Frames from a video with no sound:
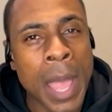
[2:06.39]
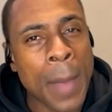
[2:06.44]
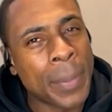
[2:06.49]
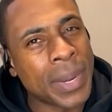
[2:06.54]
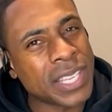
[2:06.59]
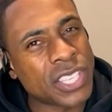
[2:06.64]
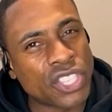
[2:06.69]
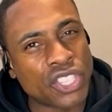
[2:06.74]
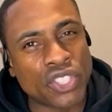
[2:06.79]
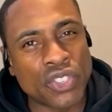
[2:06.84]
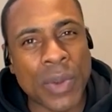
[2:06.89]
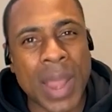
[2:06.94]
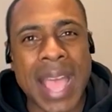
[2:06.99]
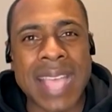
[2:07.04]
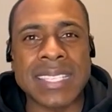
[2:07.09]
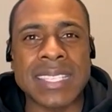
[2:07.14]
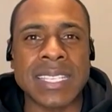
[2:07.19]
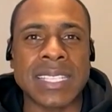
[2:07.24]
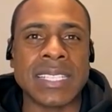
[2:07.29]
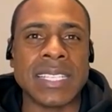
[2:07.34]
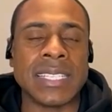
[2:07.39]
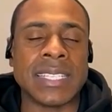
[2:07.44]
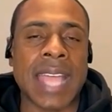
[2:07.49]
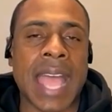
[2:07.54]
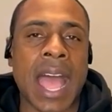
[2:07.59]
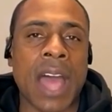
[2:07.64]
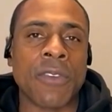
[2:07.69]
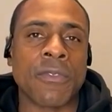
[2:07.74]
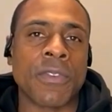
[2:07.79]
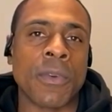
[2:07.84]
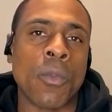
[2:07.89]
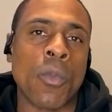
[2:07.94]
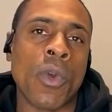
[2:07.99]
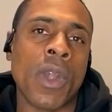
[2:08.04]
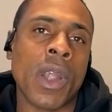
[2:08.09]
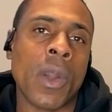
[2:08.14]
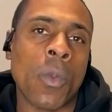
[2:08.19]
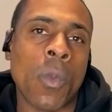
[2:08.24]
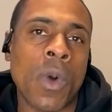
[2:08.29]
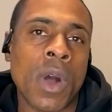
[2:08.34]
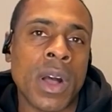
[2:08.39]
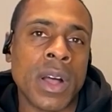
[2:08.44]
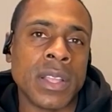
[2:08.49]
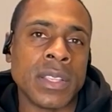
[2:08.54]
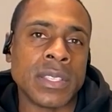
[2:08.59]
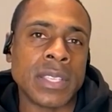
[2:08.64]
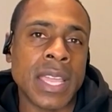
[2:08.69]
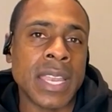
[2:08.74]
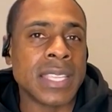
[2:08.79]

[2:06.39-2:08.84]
But that's drastically down from where it was.